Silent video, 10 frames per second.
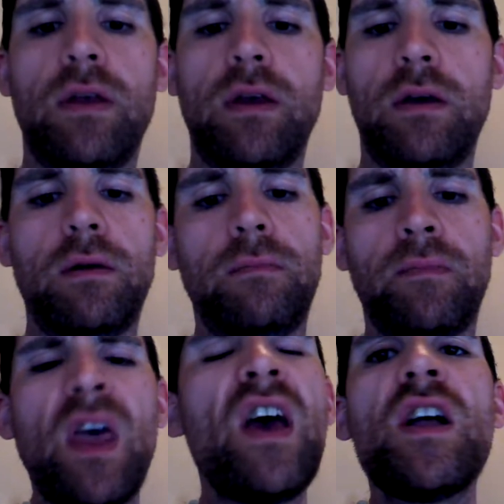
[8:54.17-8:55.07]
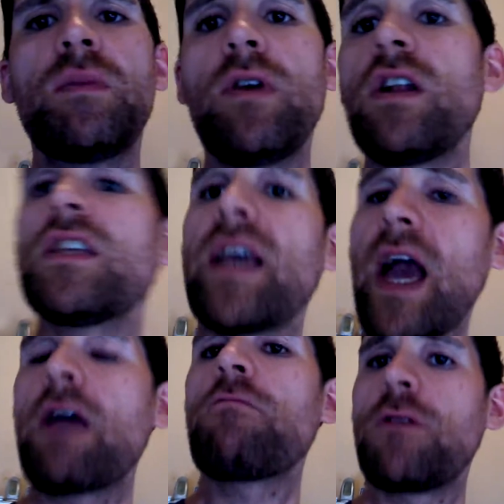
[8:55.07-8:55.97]
To be honest, like,
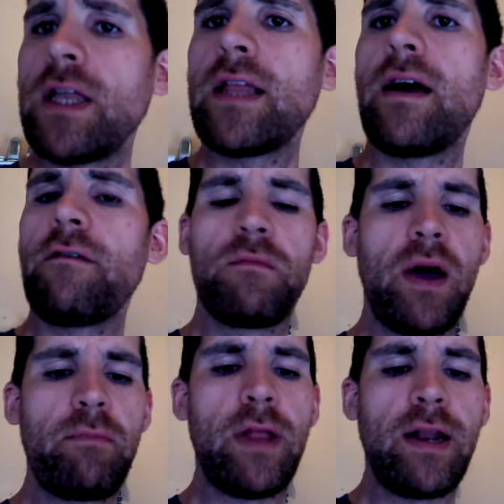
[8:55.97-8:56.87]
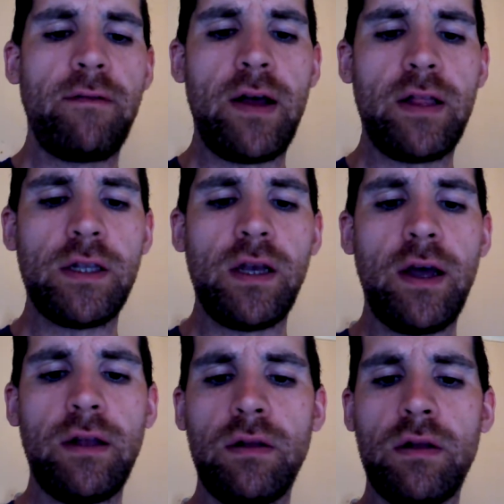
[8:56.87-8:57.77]
I really love My Bloody
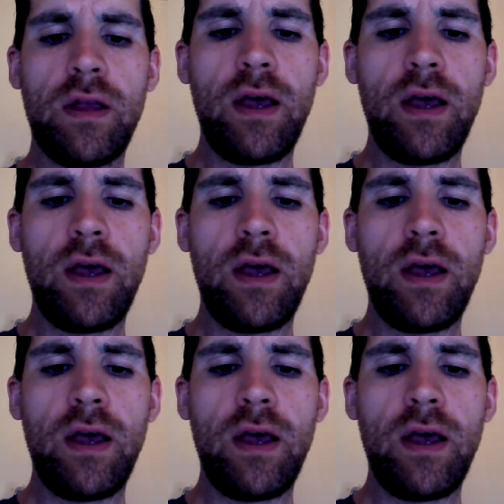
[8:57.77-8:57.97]
Valentine.